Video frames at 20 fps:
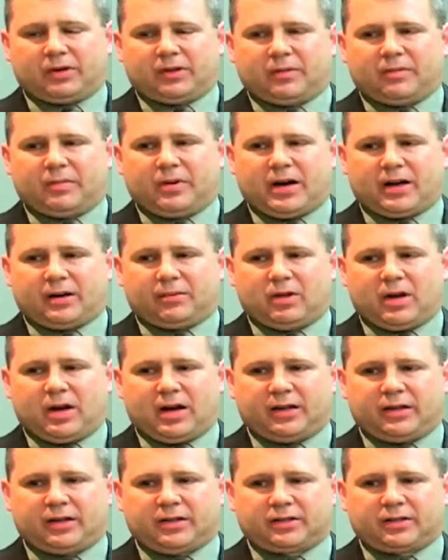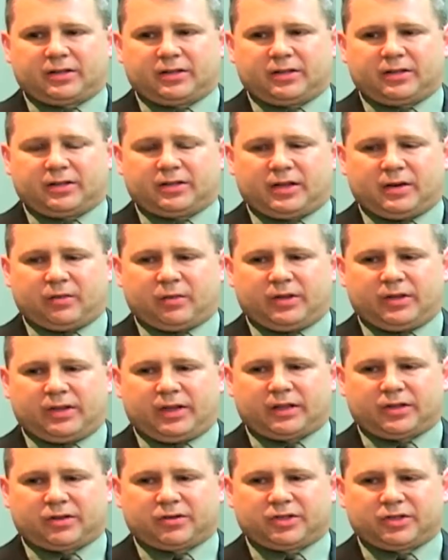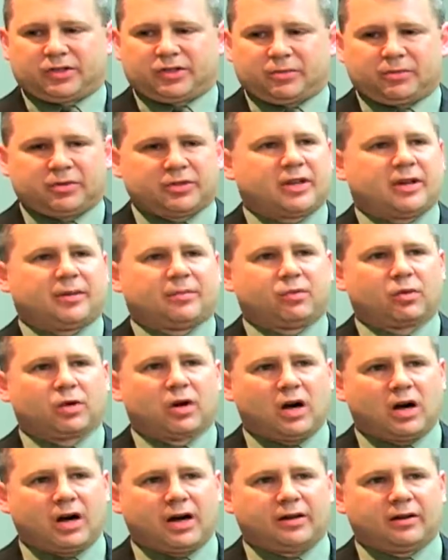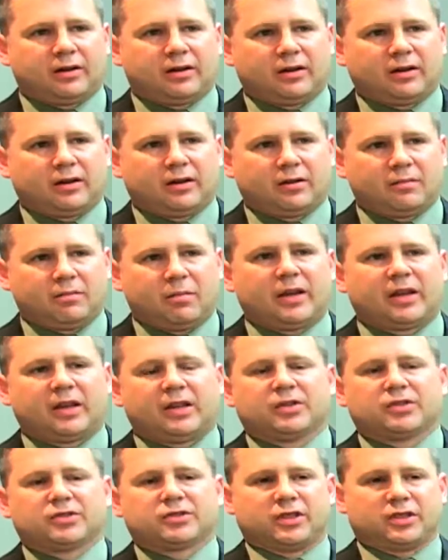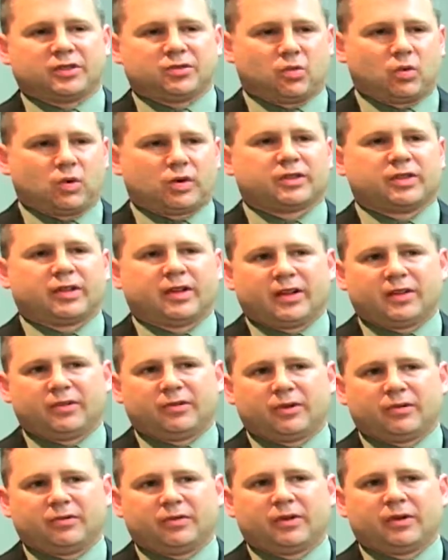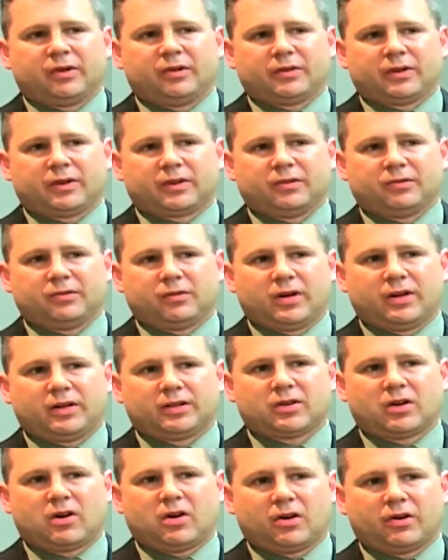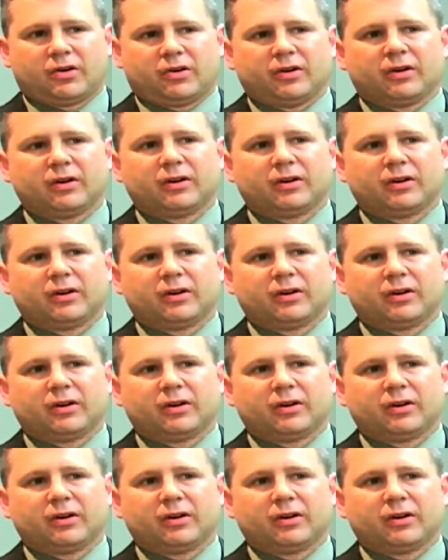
the bottom line is that when the ecosystem is that broad, making those things work together in a very effective way is harder.